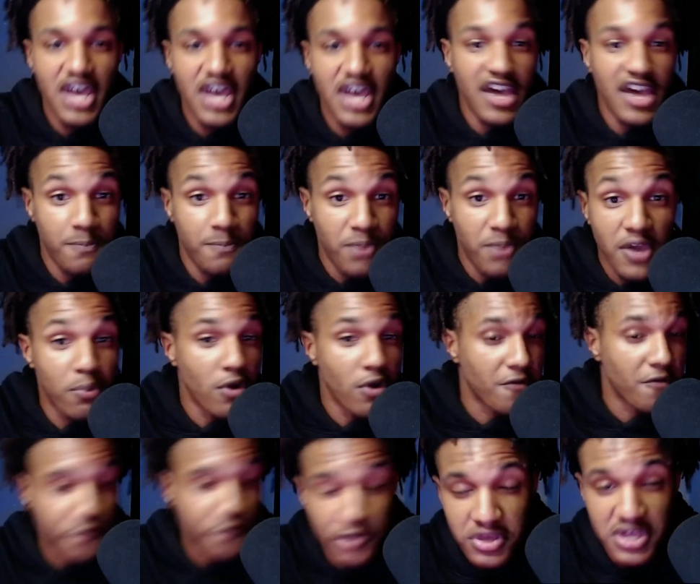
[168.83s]
And people are
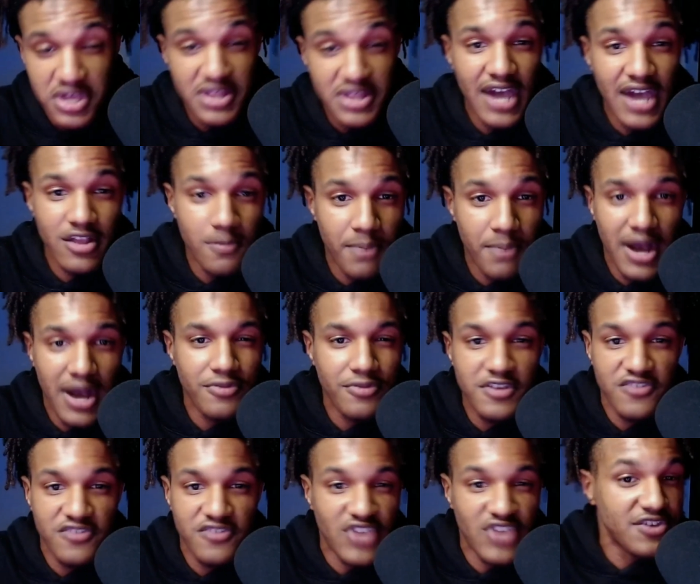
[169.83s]
freaking out about
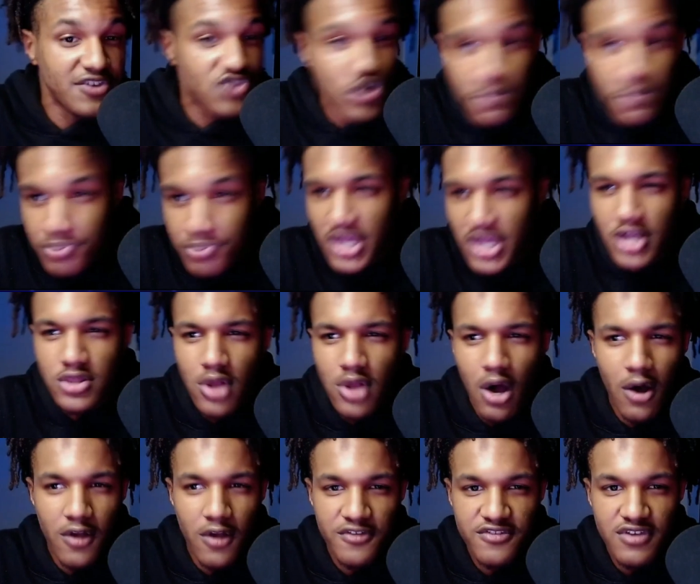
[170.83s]
this like it's a big
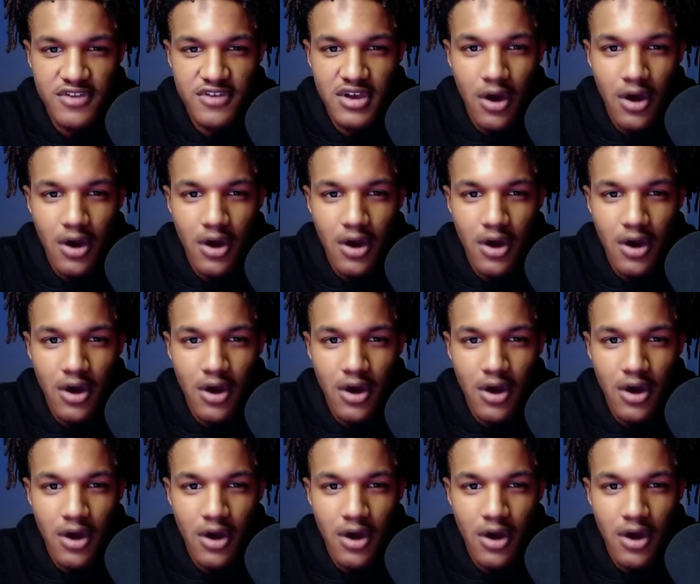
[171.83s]
loss.